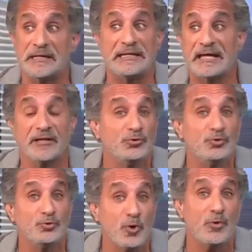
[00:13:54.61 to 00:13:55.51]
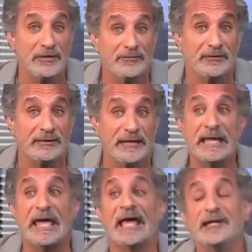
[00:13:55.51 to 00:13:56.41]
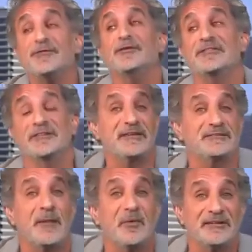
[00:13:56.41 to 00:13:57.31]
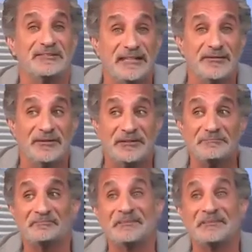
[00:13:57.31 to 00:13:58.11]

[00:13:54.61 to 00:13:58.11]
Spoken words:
he can do no evil. And if you decided someone is evil,